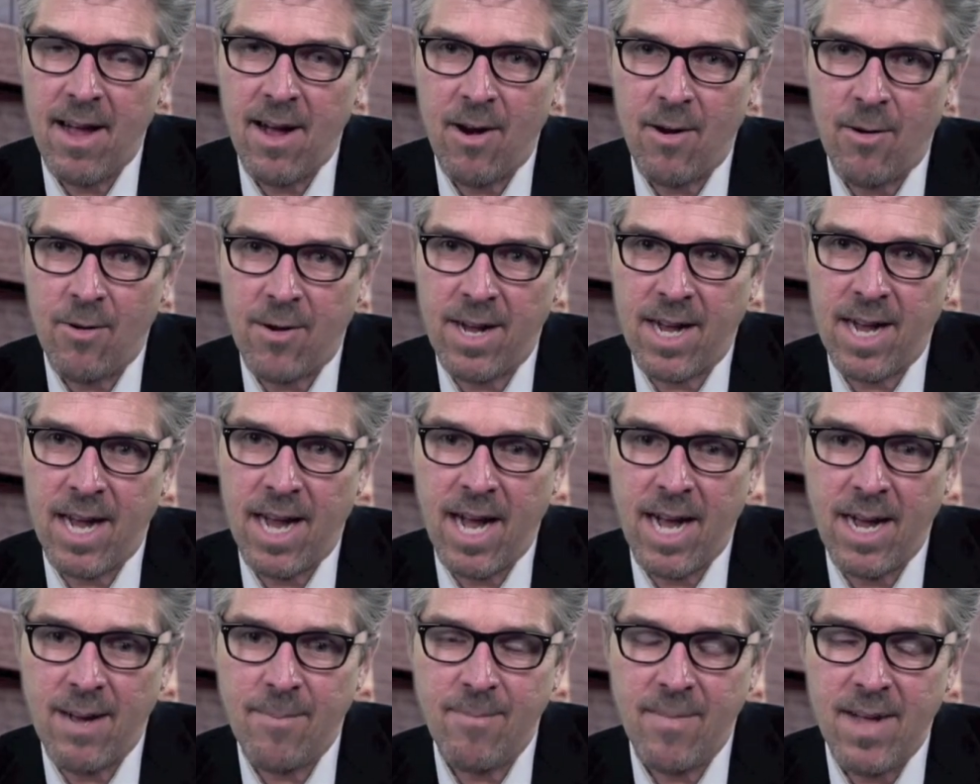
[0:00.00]

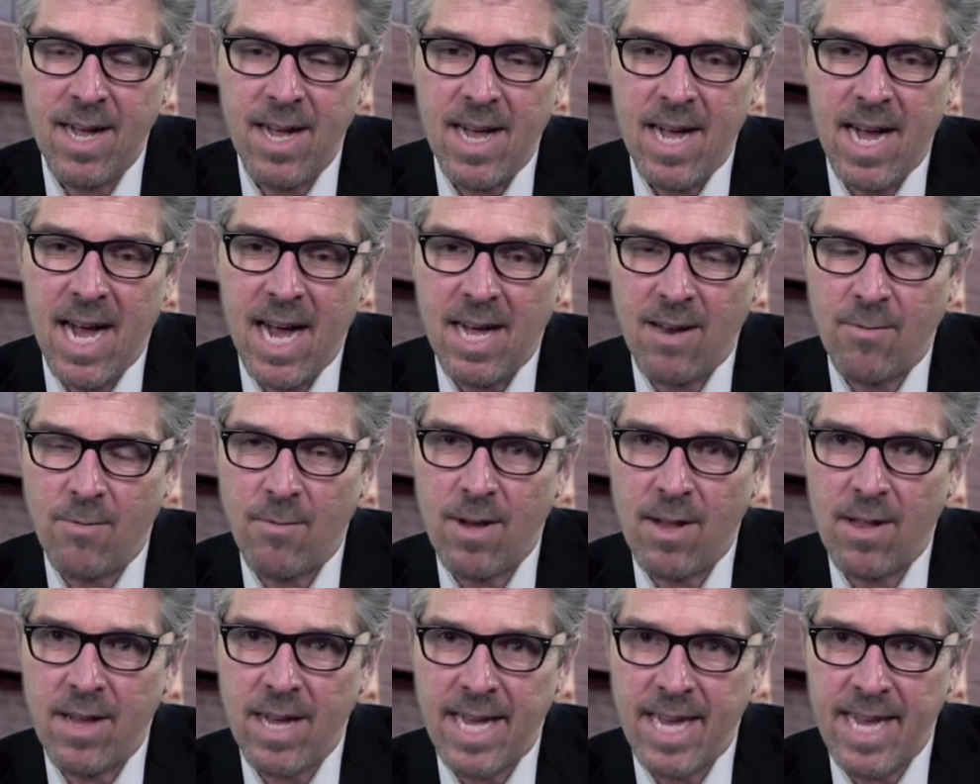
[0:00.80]
okay, and
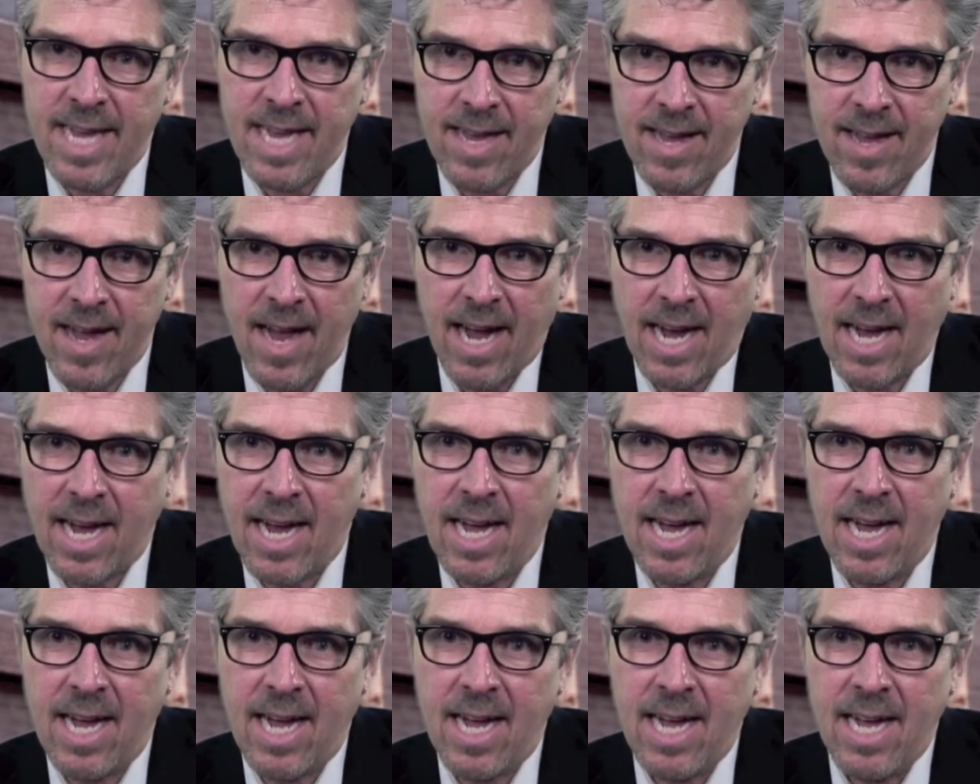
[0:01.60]
really
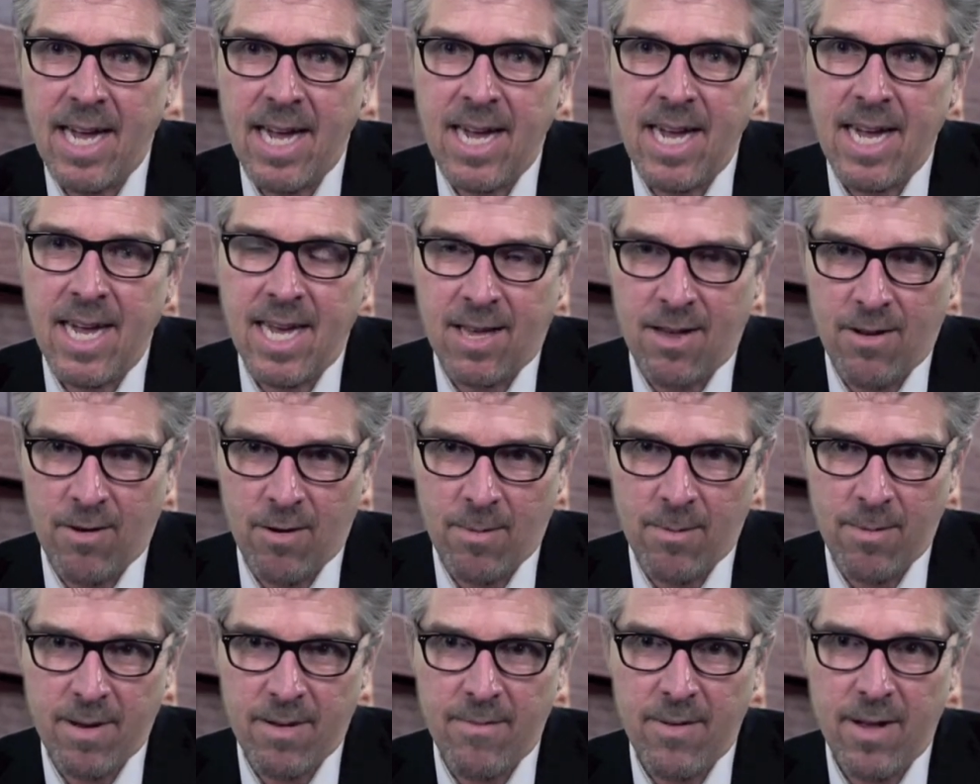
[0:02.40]
stick in
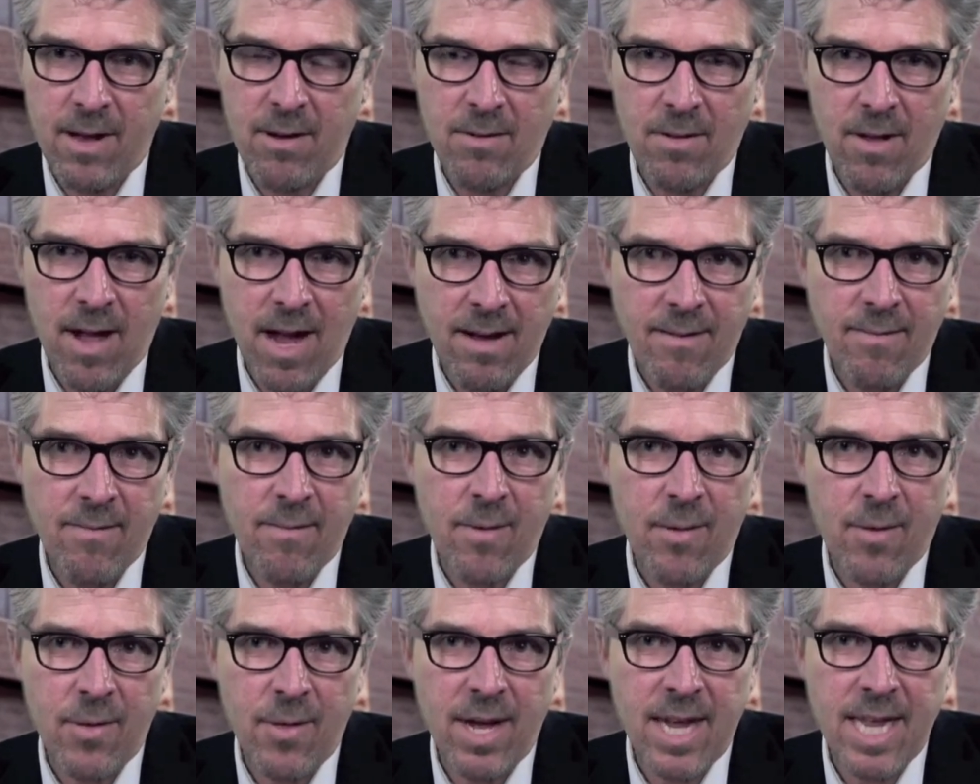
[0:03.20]
terms of their life
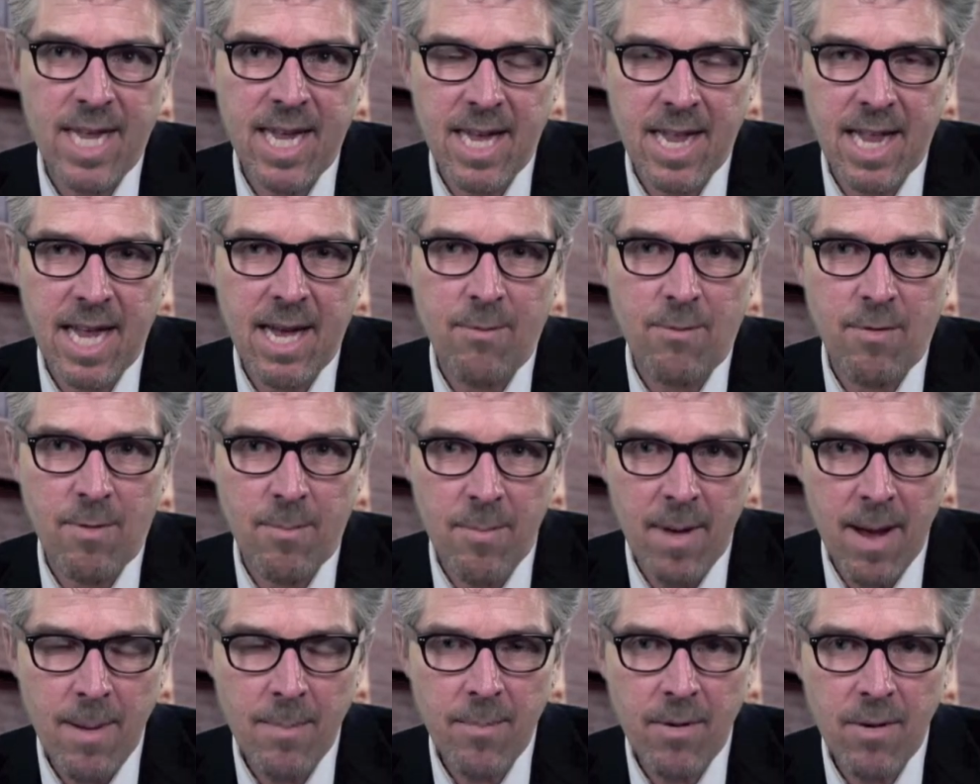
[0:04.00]
and things that they
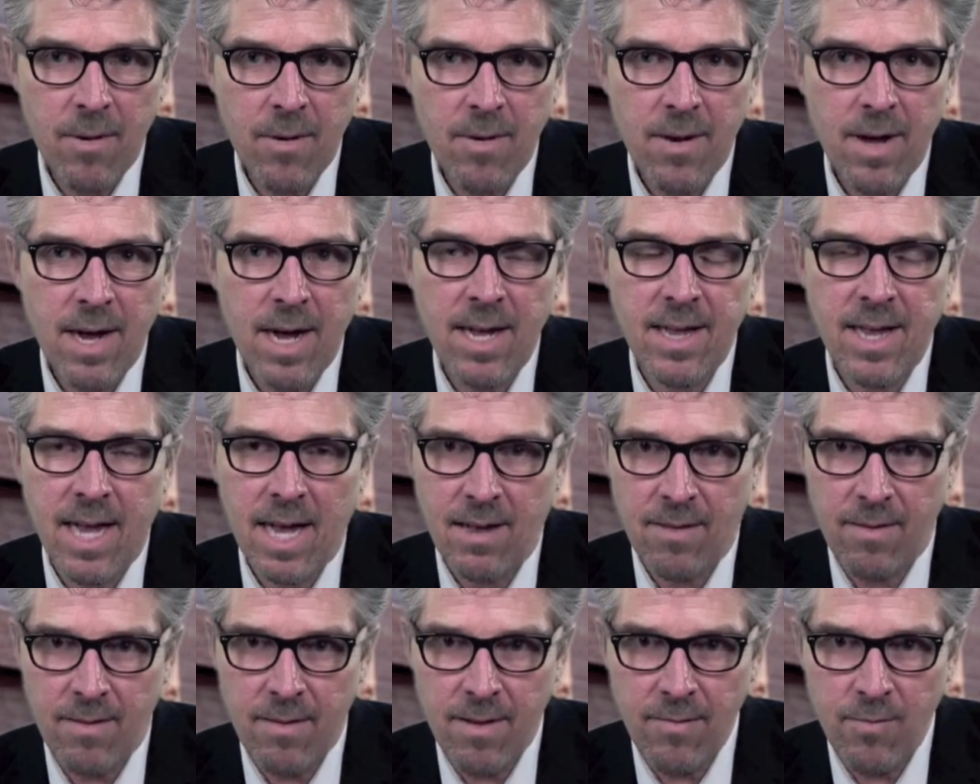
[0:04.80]
remember and they
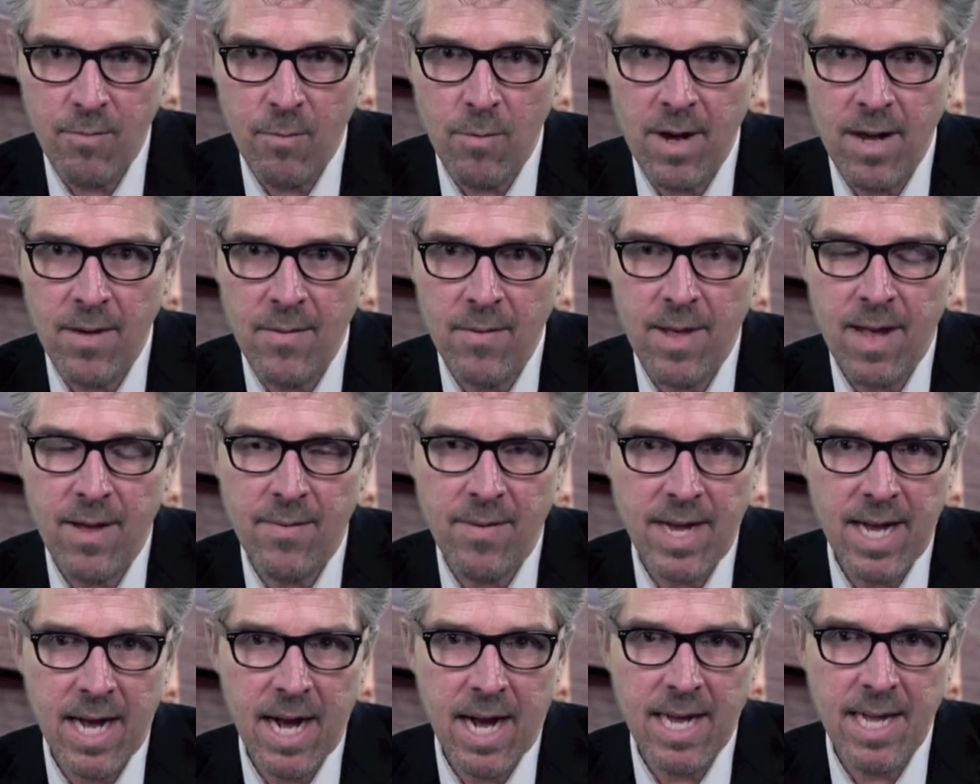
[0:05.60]
live with
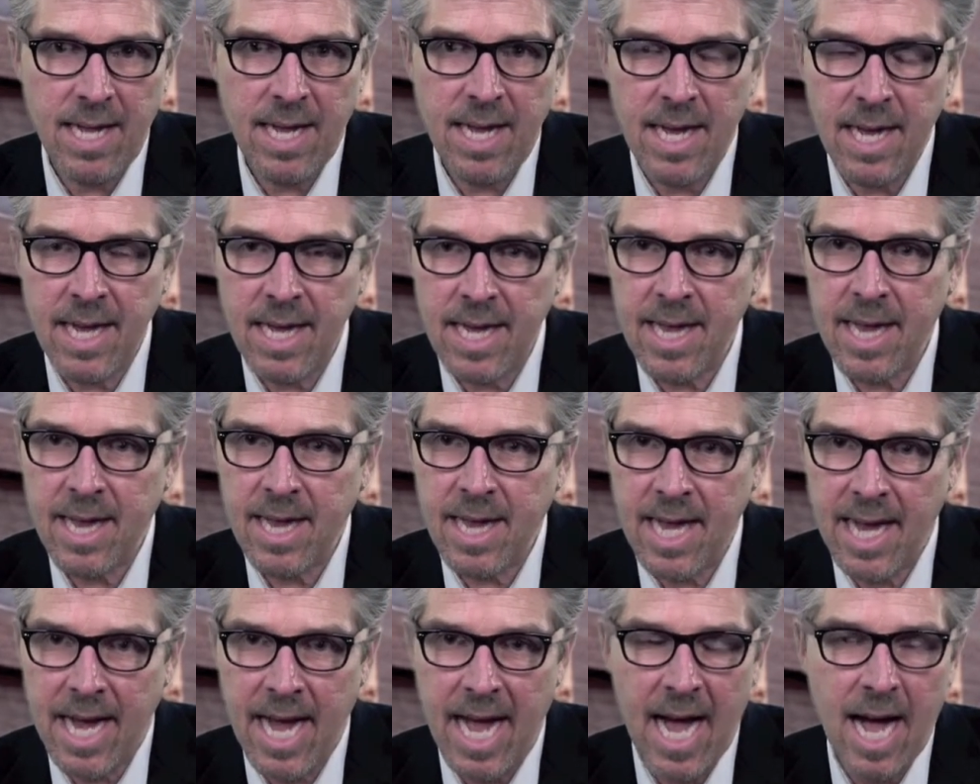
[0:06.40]
and the ideas that
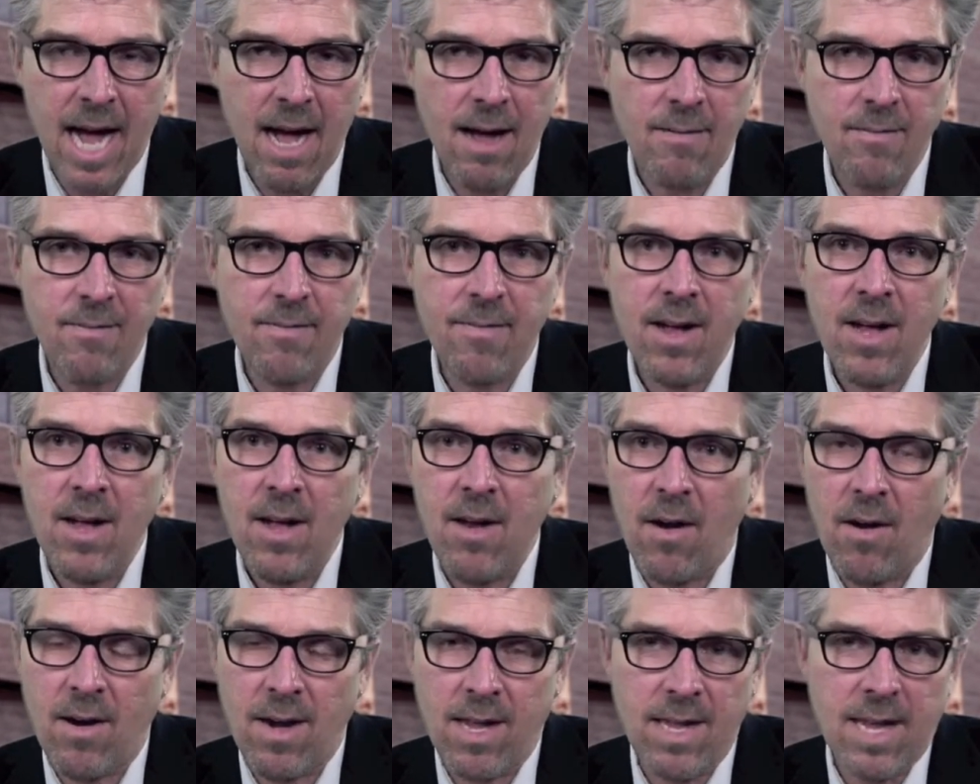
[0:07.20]
they have
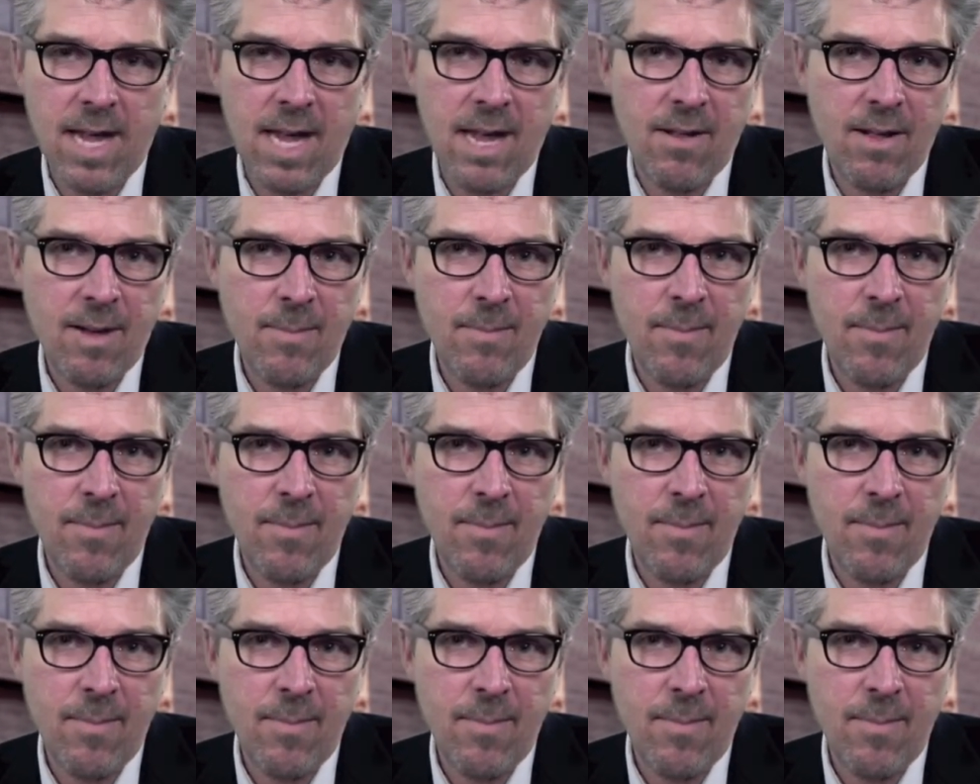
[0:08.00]
on a daily